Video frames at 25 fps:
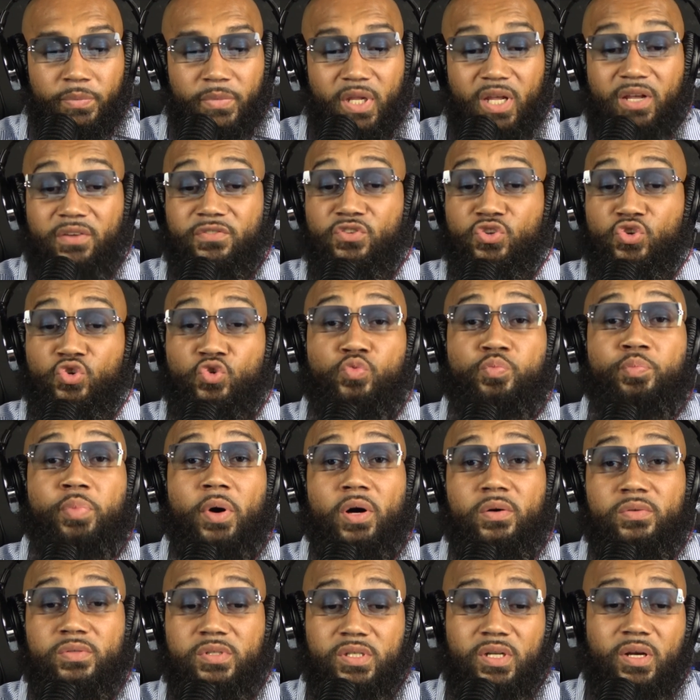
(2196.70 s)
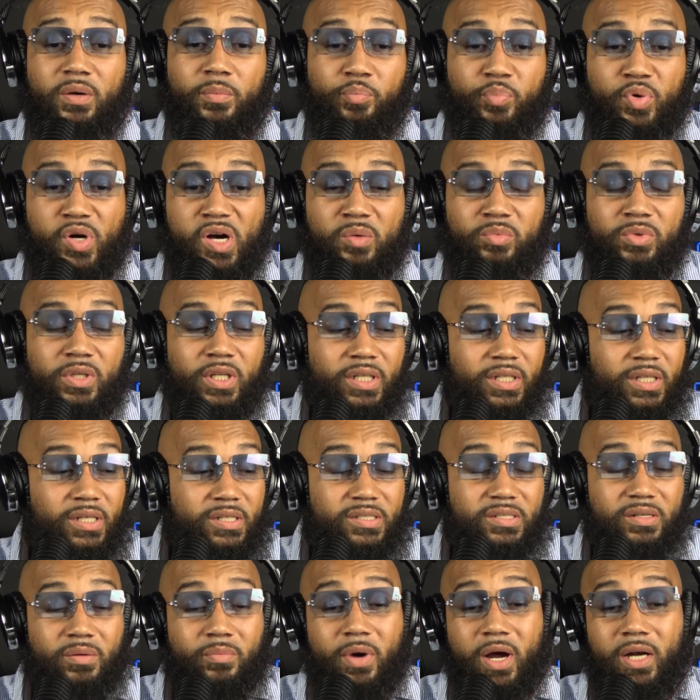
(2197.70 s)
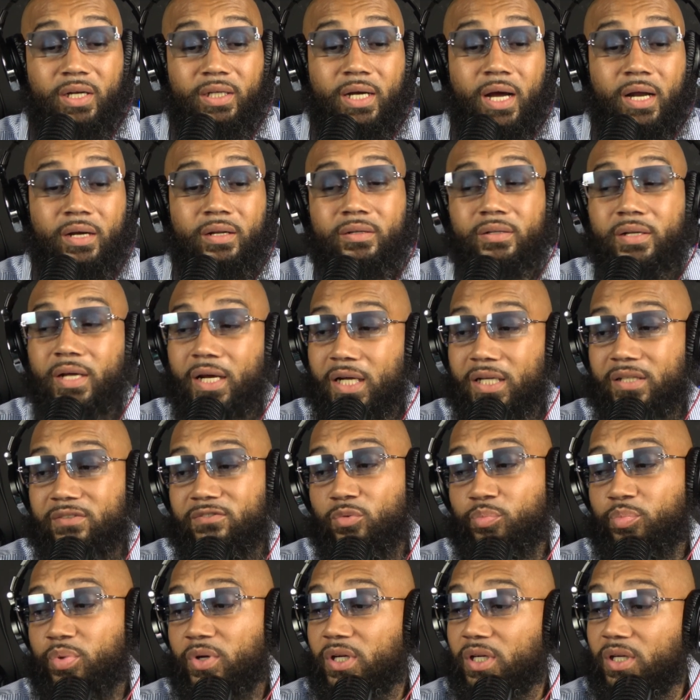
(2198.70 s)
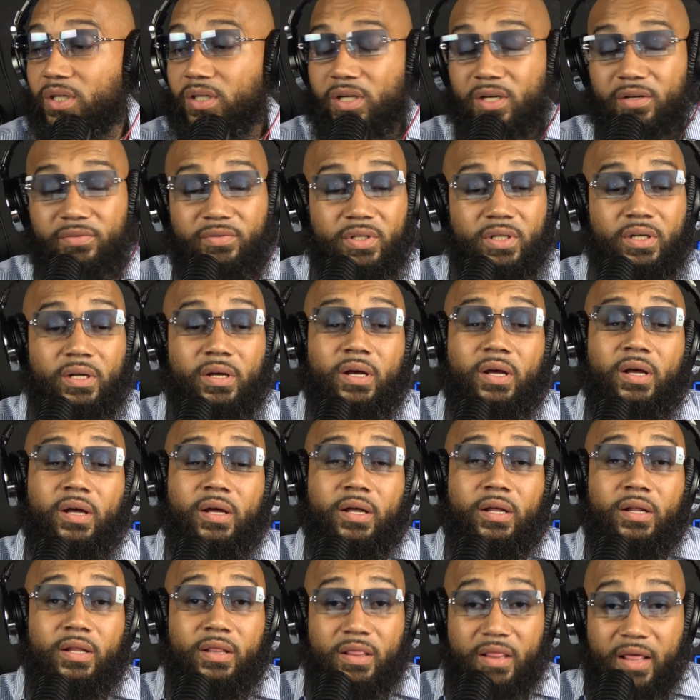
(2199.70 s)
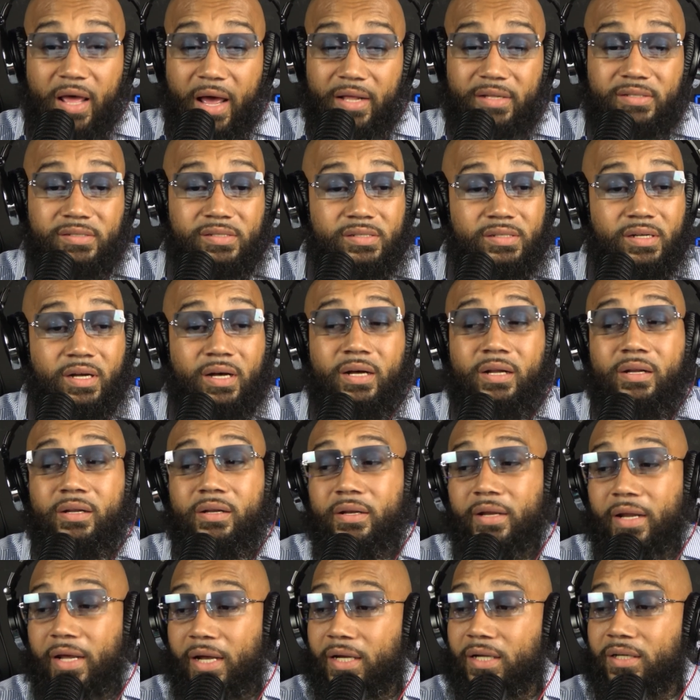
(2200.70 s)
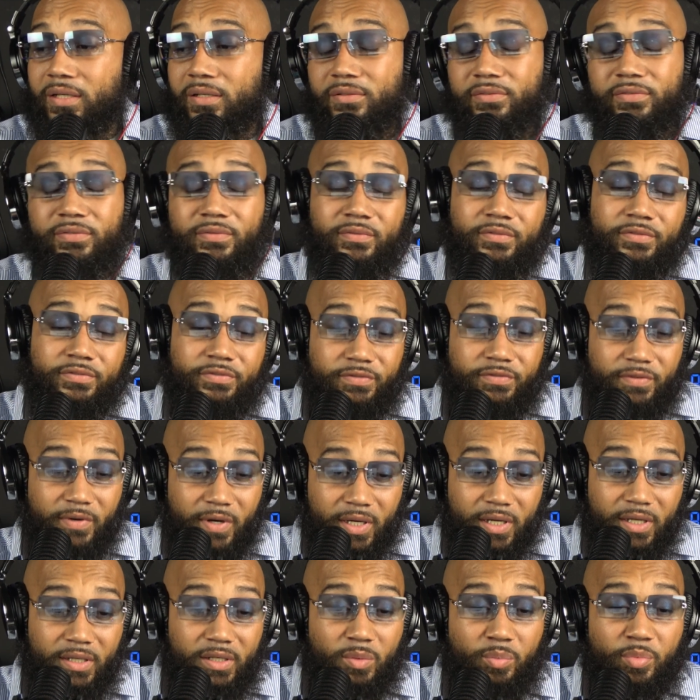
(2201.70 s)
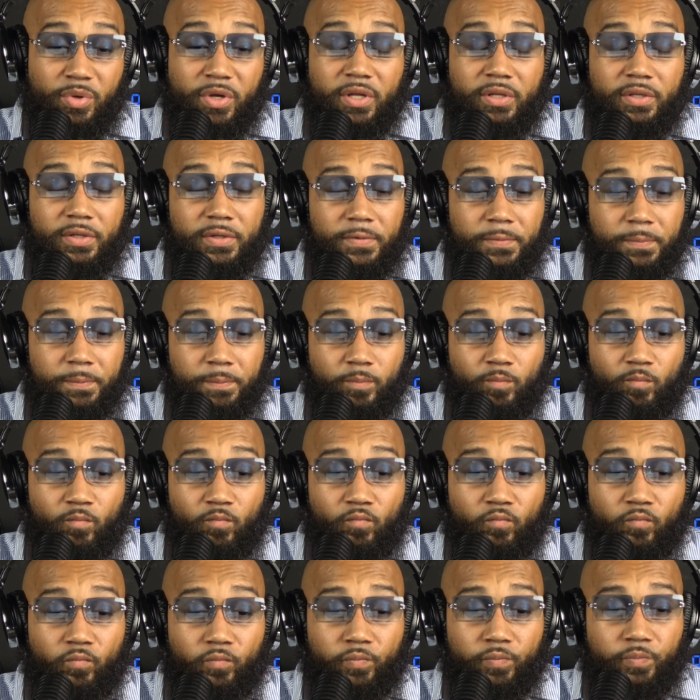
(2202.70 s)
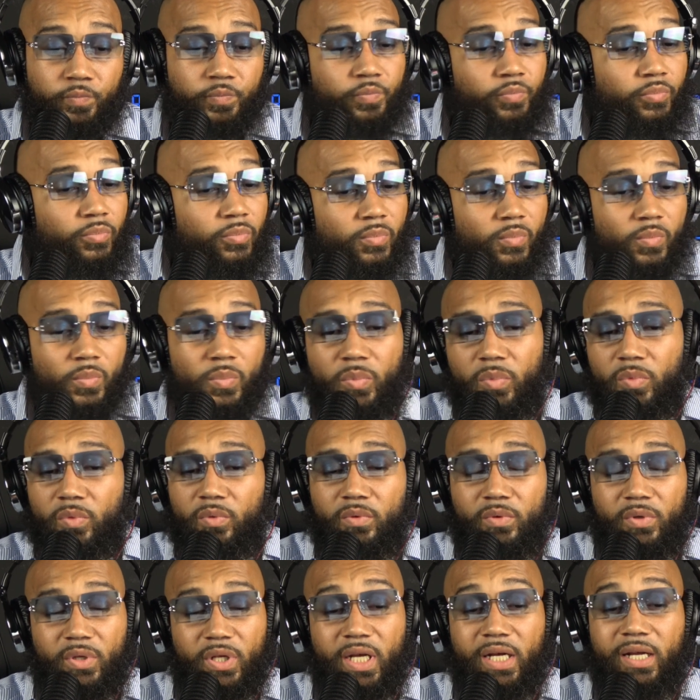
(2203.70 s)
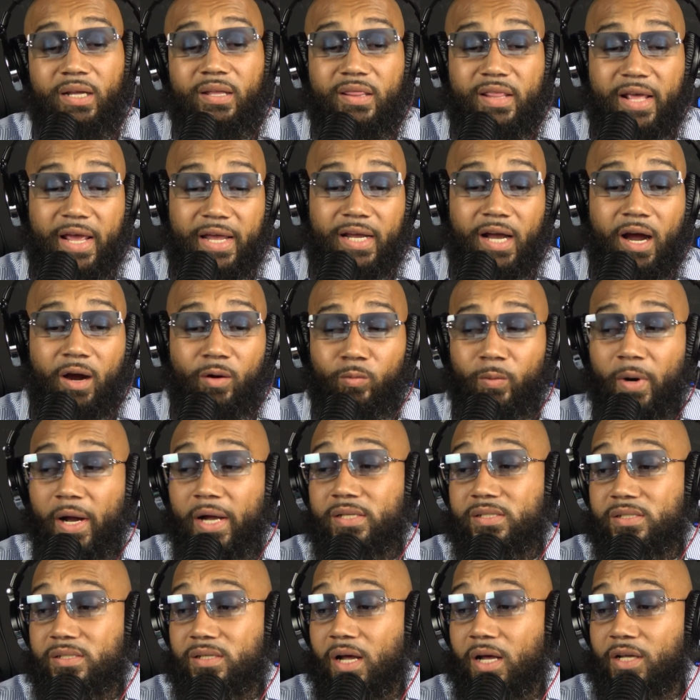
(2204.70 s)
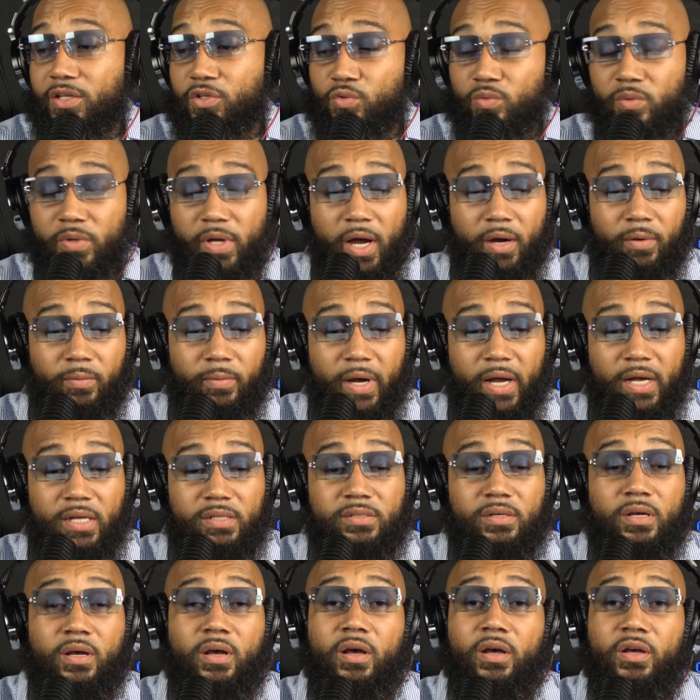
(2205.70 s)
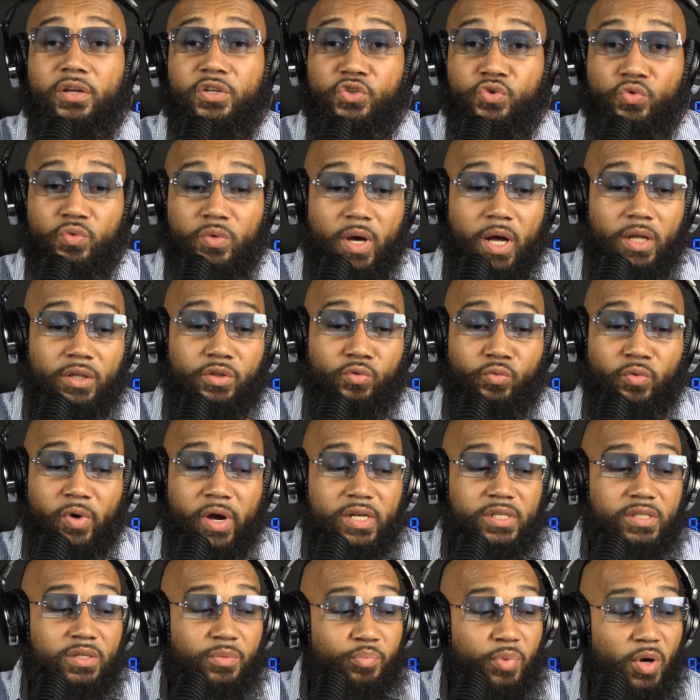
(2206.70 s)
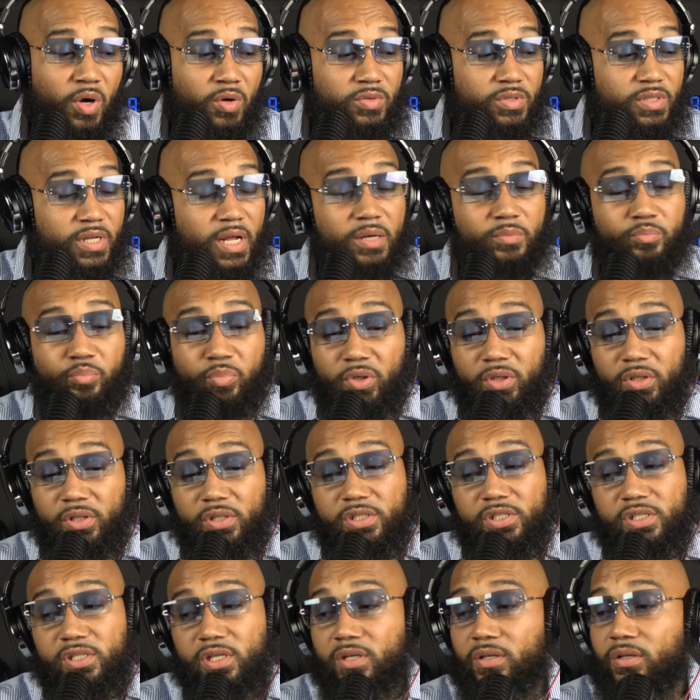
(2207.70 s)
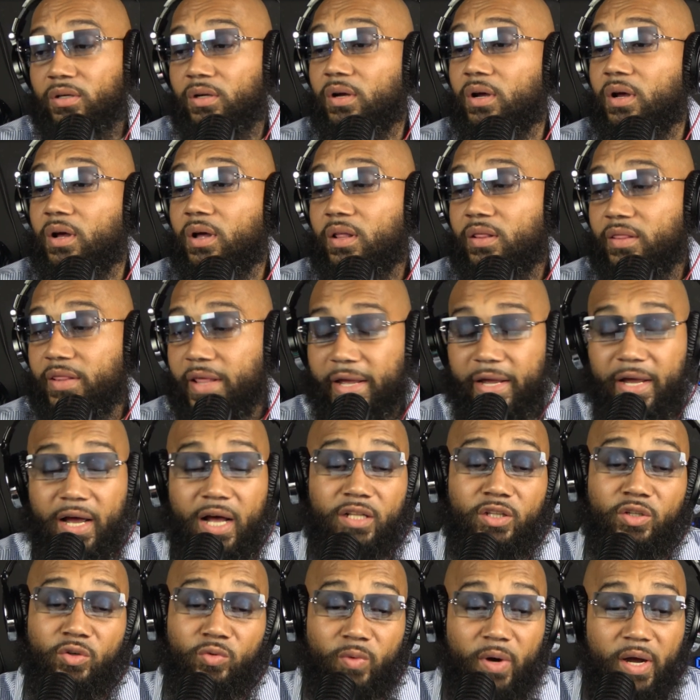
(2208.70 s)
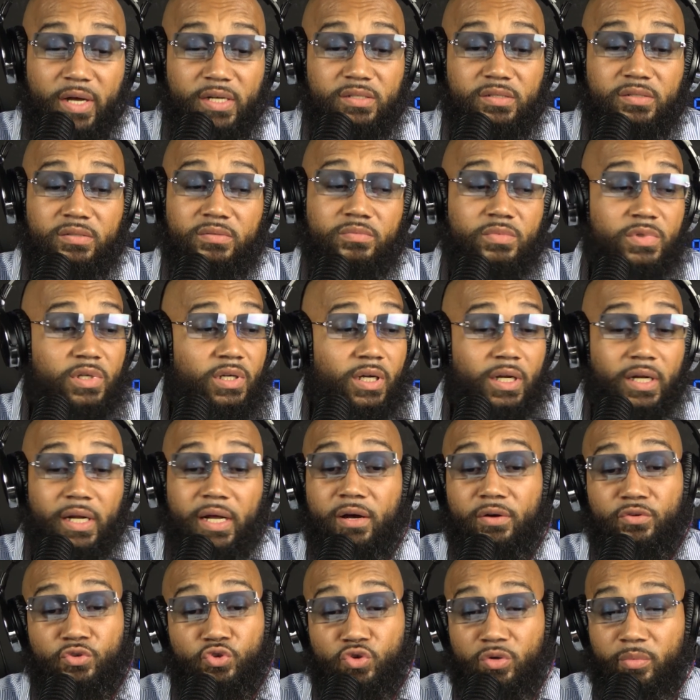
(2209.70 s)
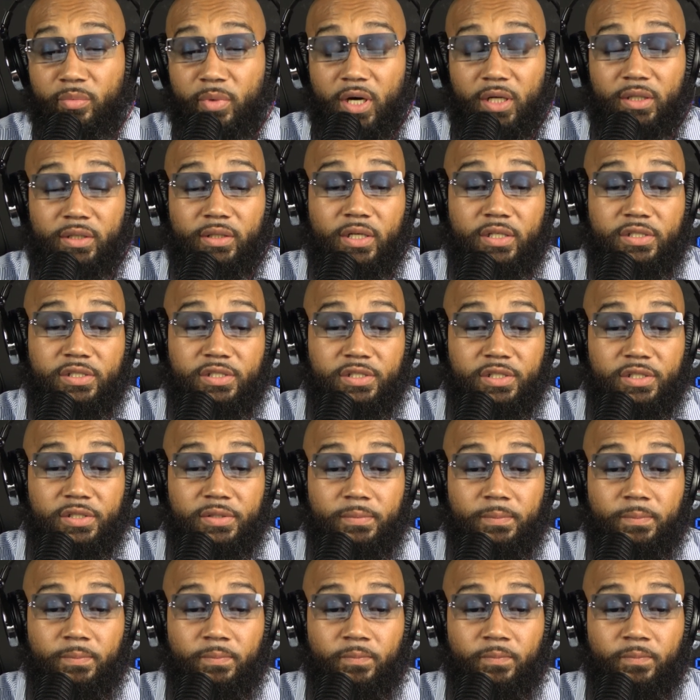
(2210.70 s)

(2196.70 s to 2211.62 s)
If you post something publicly and somebody got a negative opinion of it, that's a negative fucking opinion. Nigga, they got rights like you got rights. You got the right to post that bullshit. They got the right to clown you about that shit.